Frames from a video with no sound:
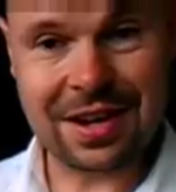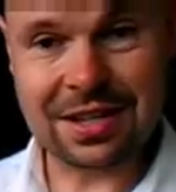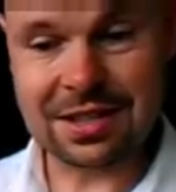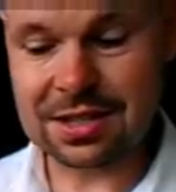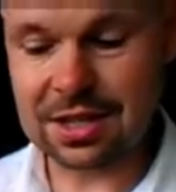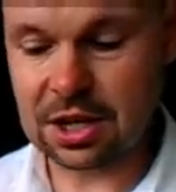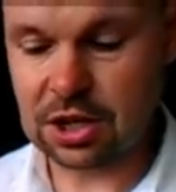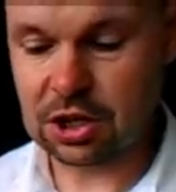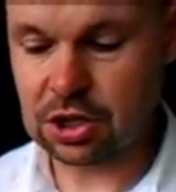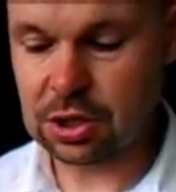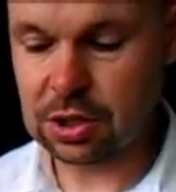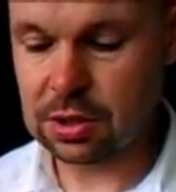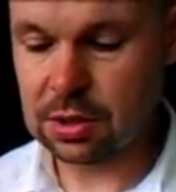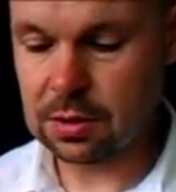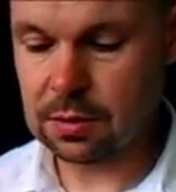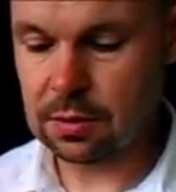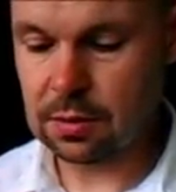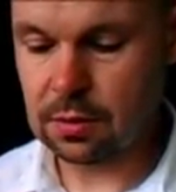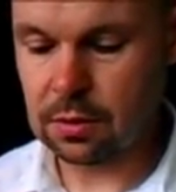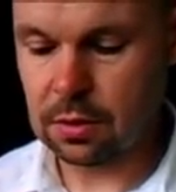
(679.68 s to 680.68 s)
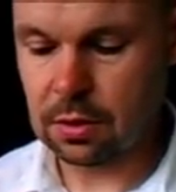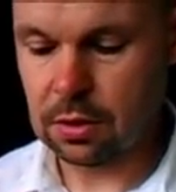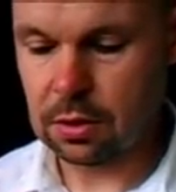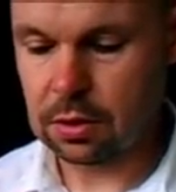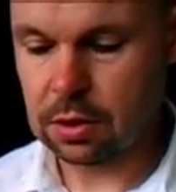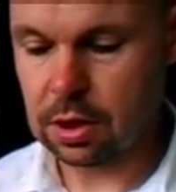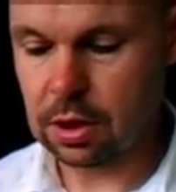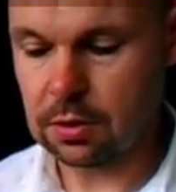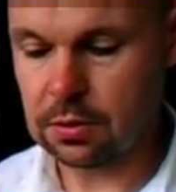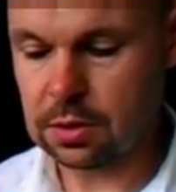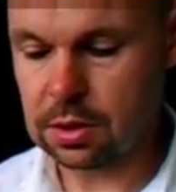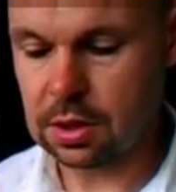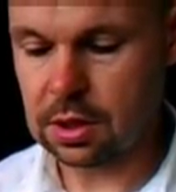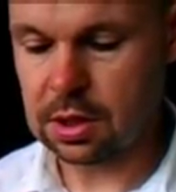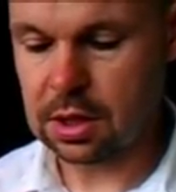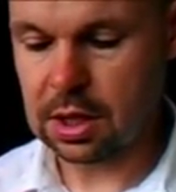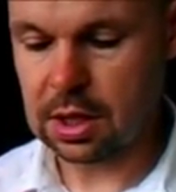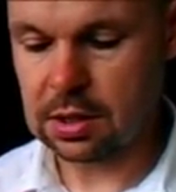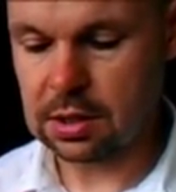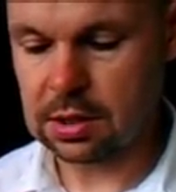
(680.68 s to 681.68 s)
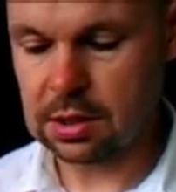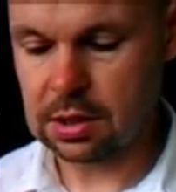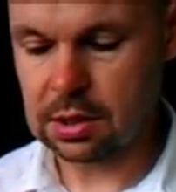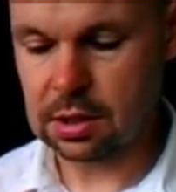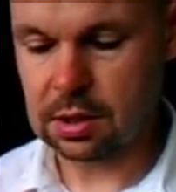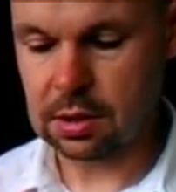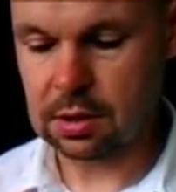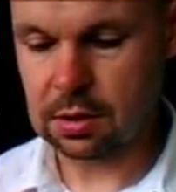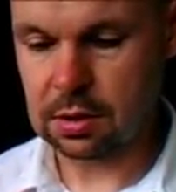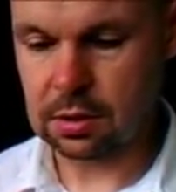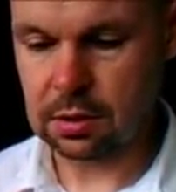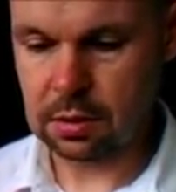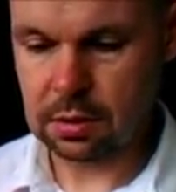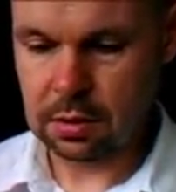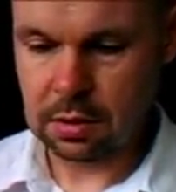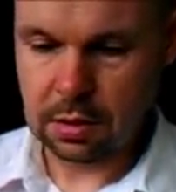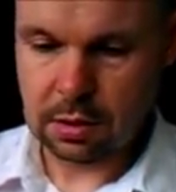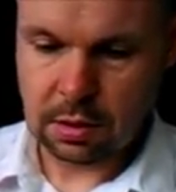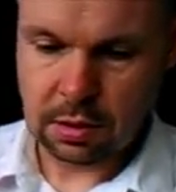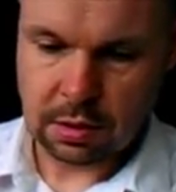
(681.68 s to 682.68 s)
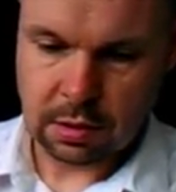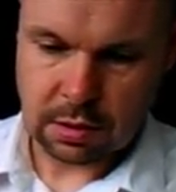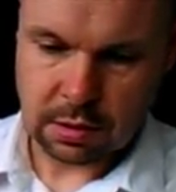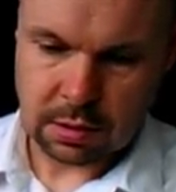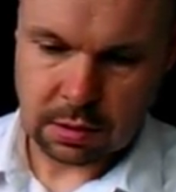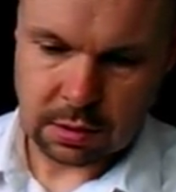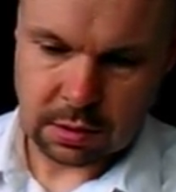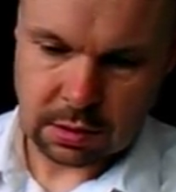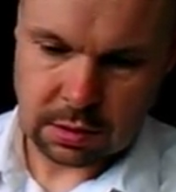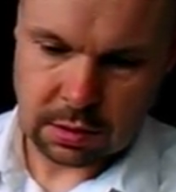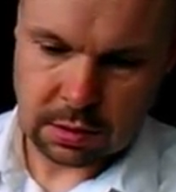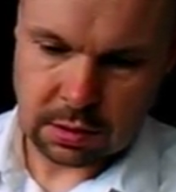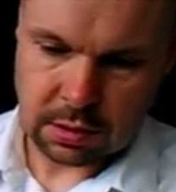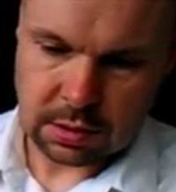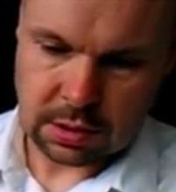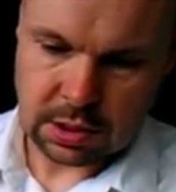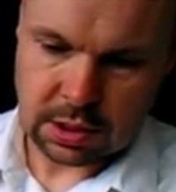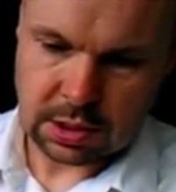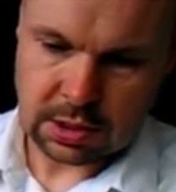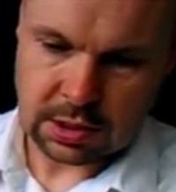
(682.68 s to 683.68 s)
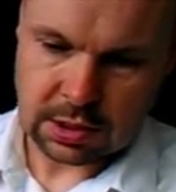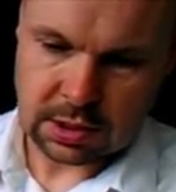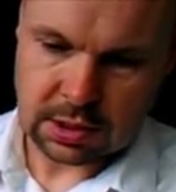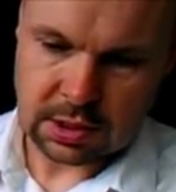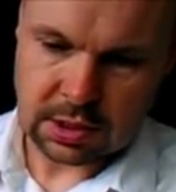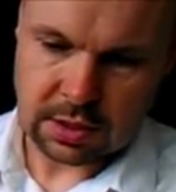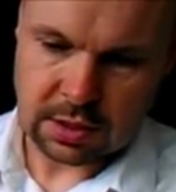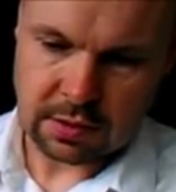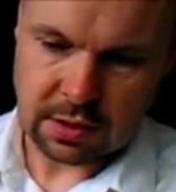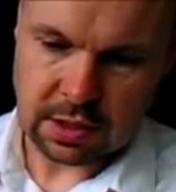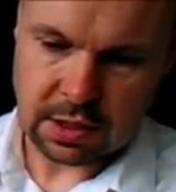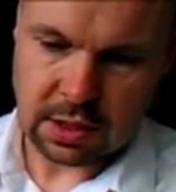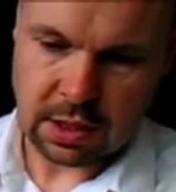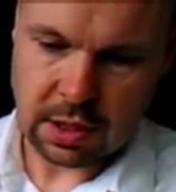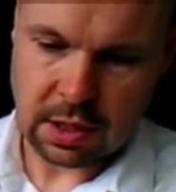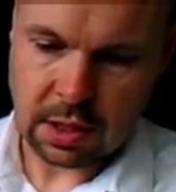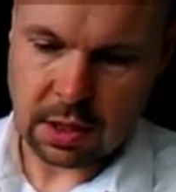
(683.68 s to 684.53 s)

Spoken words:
flat section goes against the TARDIS interior,